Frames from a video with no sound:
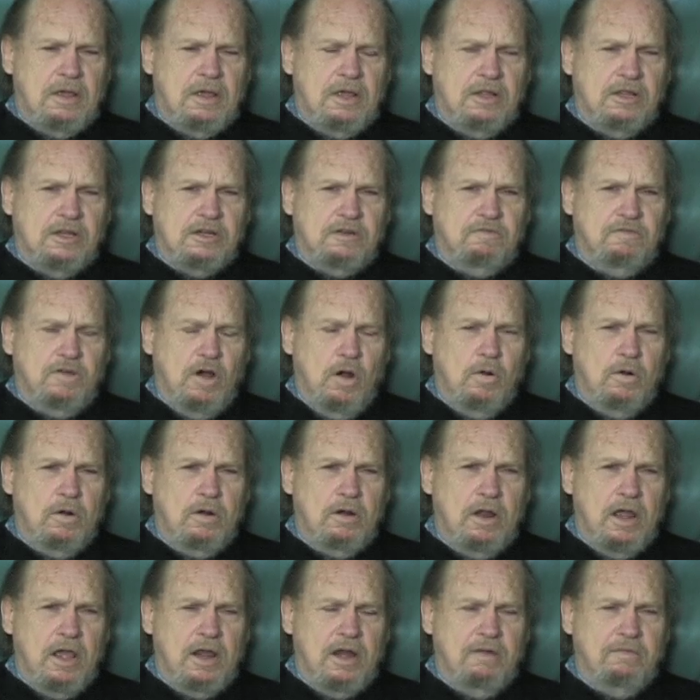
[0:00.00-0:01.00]
And this
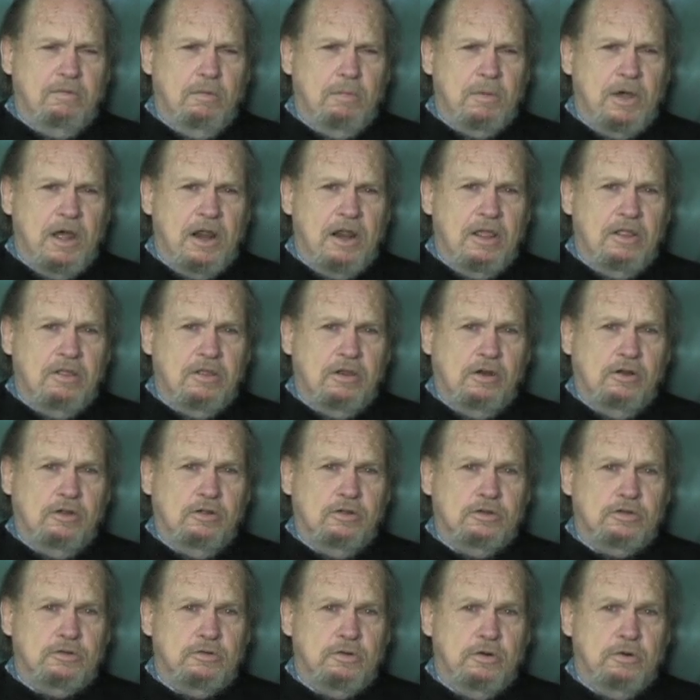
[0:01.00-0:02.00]
folder had everybody in the
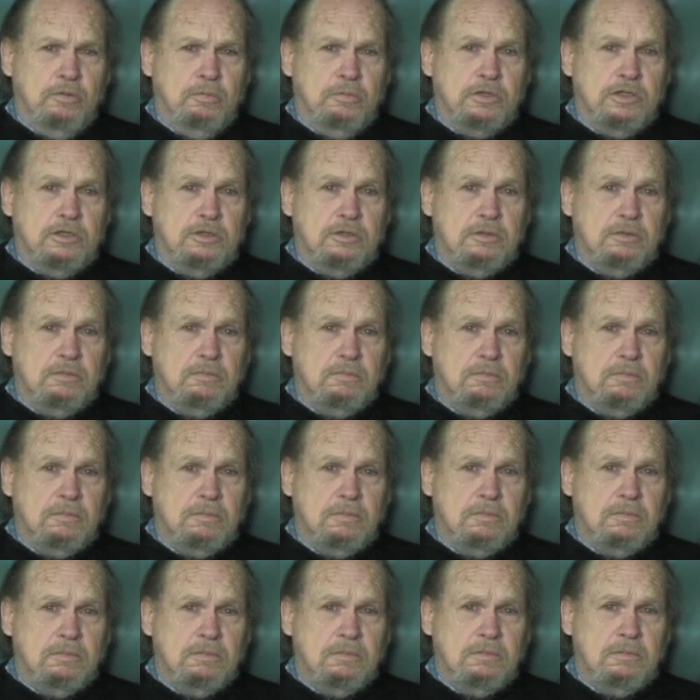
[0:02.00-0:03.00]
newsroom's
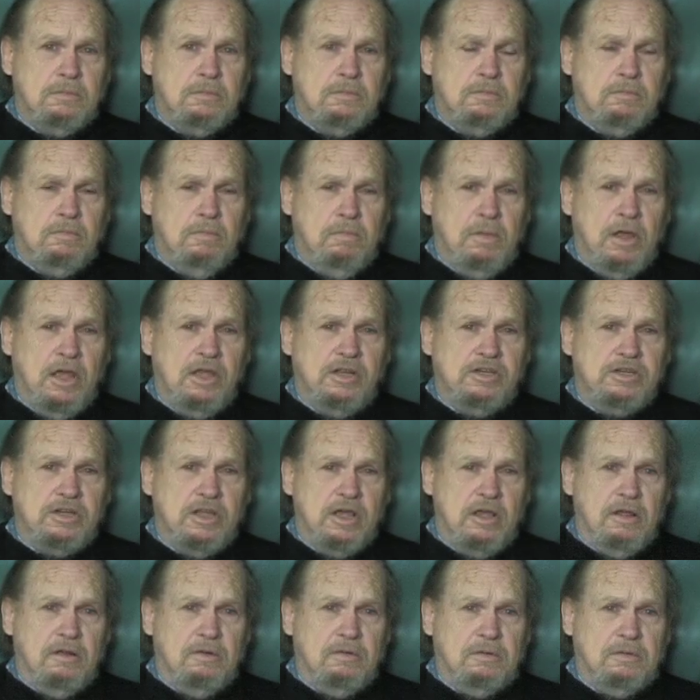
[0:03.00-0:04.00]
pay
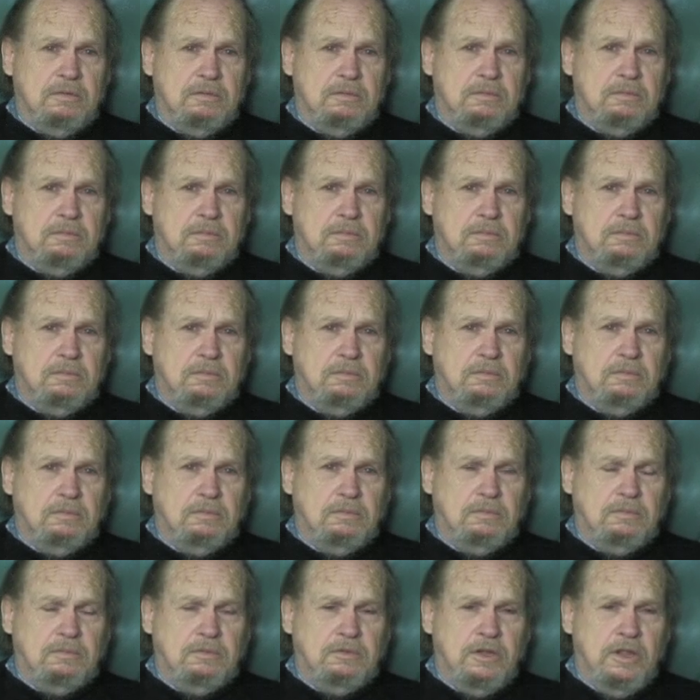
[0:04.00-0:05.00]
scale
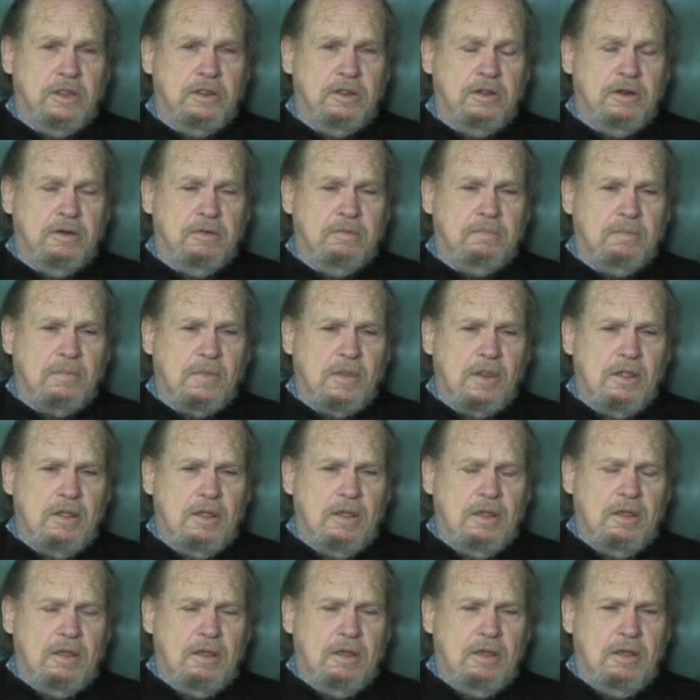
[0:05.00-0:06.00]
in there.
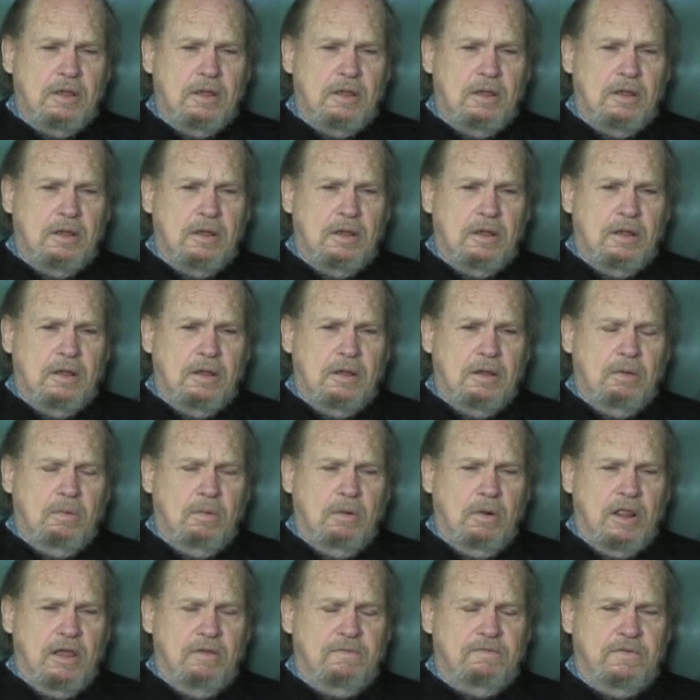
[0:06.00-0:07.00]

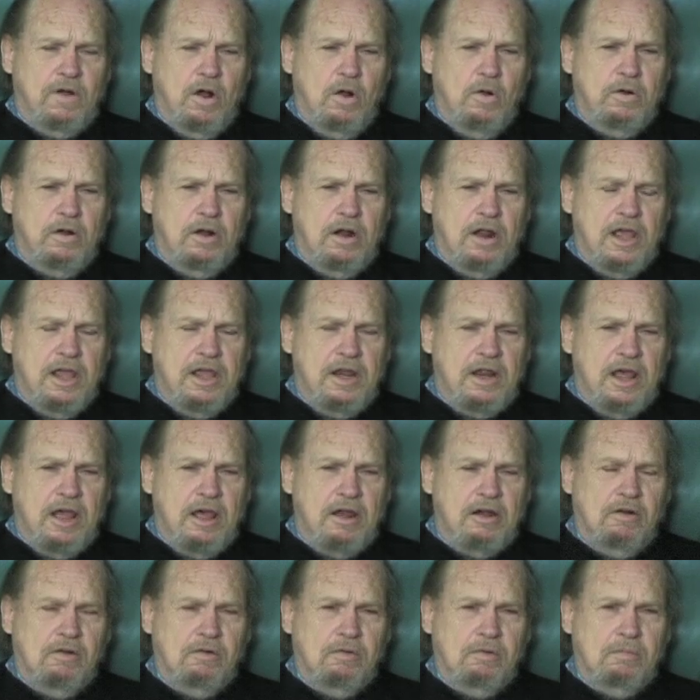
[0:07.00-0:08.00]
Well, that folder laid
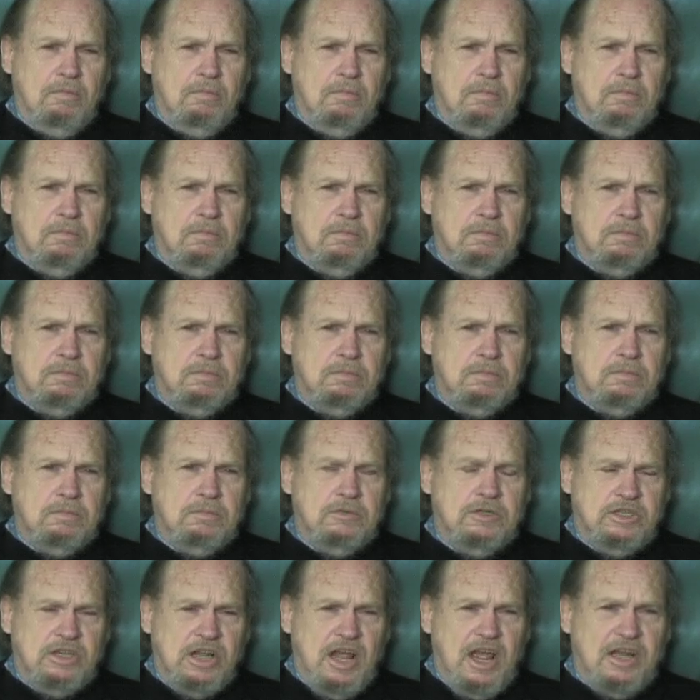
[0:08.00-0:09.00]
out on
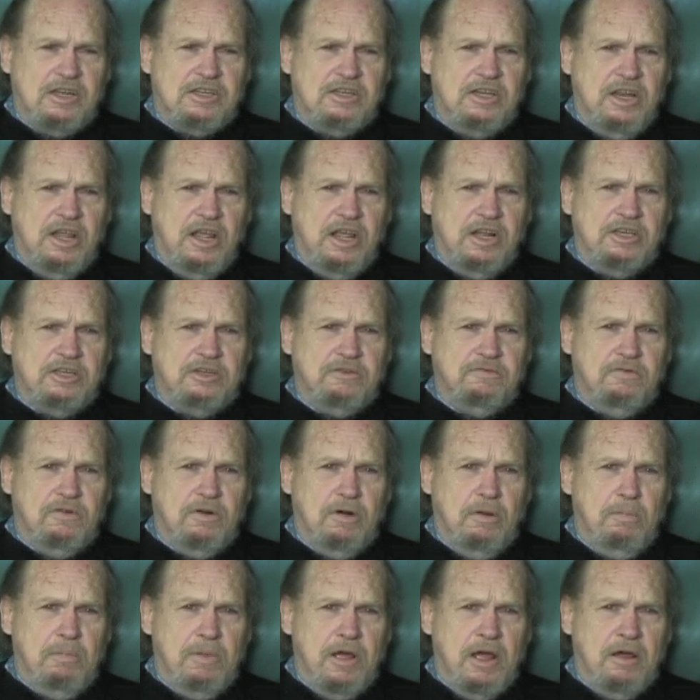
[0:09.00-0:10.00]
Jack's desk
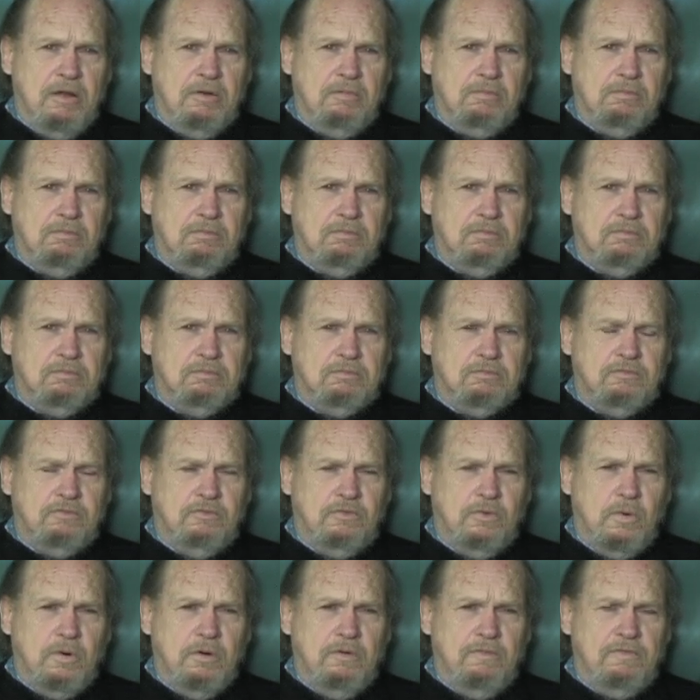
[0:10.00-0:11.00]
for about
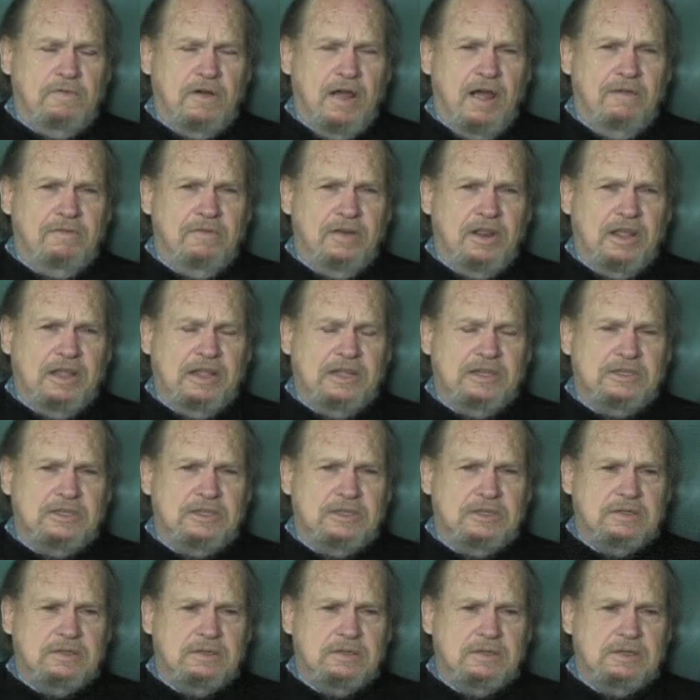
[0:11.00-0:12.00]
4 or 5
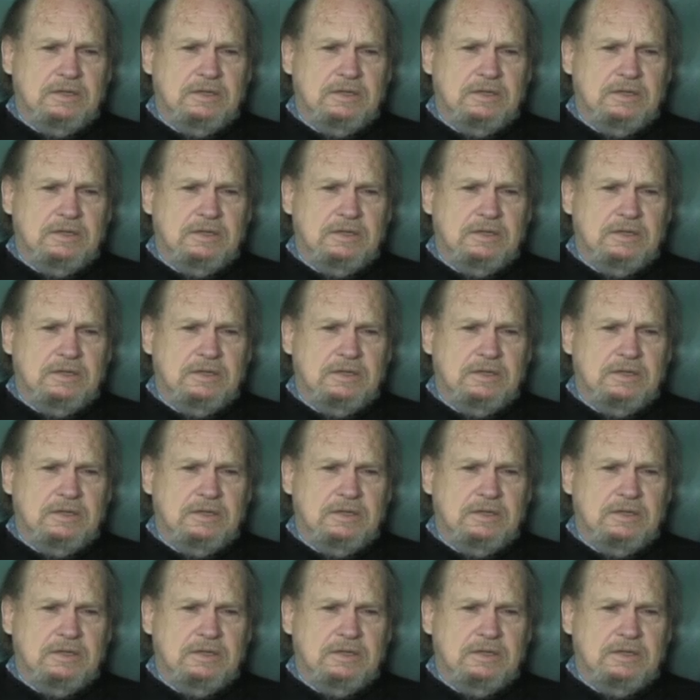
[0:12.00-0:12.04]
days.